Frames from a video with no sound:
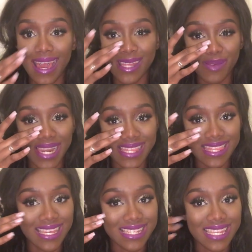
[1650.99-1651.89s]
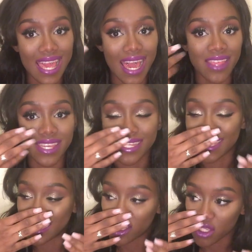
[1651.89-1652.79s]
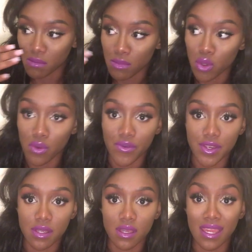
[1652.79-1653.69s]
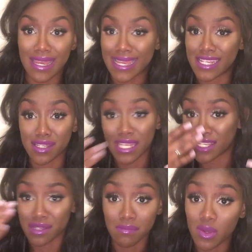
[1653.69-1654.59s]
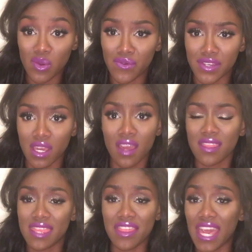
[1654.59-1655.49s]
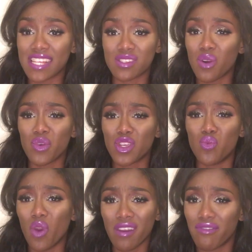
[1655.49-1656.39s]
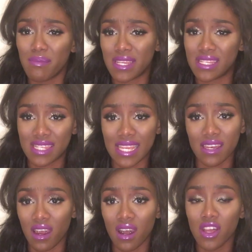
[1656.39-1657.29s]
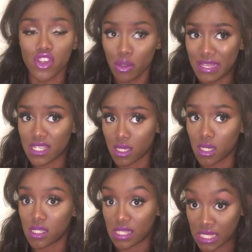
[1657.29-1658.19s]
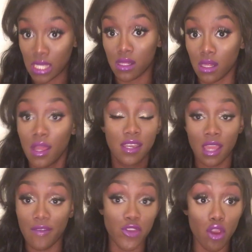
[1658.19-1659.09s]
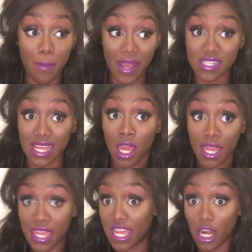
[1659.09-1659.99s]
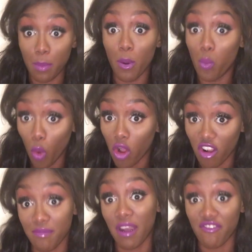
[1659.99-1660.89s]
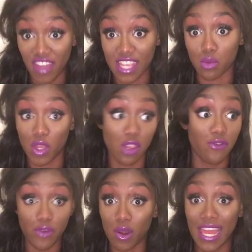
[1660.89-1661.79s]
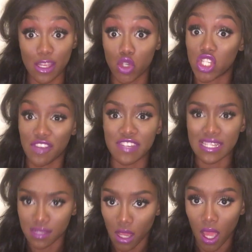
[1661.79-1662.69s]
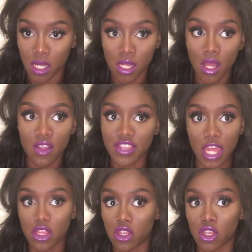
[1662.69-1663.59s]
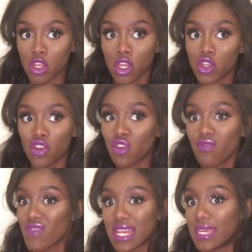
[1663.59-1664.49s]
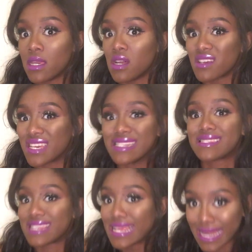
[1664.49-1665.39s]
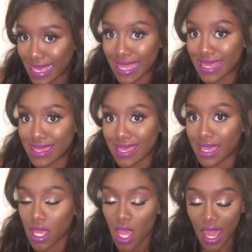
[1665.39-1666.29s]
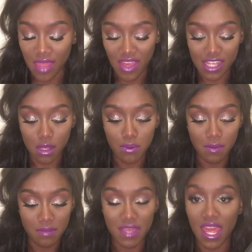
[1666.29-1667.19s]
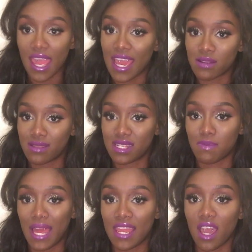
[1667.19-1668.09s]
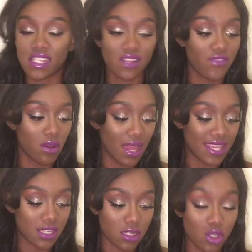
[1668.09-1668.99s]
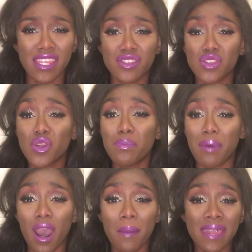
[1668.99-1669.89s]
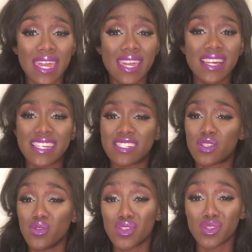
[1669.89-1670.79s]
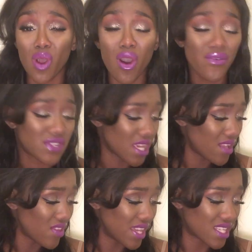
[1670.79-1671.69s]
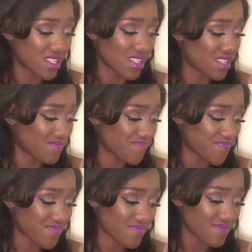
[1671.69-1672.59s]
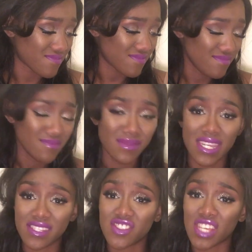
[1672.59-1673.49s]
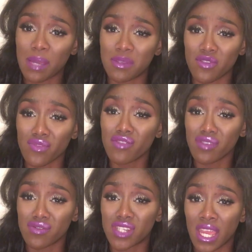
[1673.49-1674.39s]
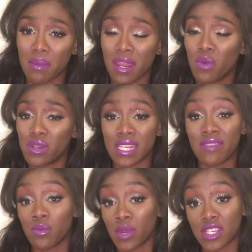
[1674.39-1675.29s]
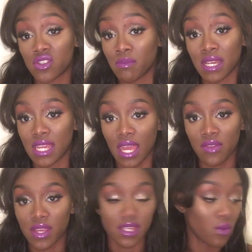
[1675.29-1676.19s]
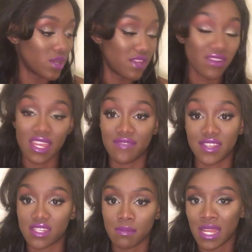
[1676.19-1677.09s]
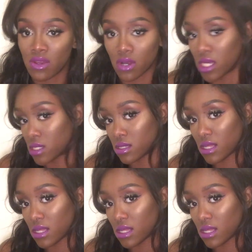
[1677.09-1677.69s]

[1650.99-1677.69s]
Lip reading: And you went like this and the concealer just moved. Like it just moved. Now that is not what you want from a concealer. You're meant to conceal. Now if you're about to get up and walk off my face when you feel like your shift is done, then you're not really concealing anything. And that's the problem that I had with this palette. I just feel like it's too balmy, it's too soft. It's a shame. It's a real shame. And I wouldn't even waste your money getting this. I wouldn't even give this to my little cousin.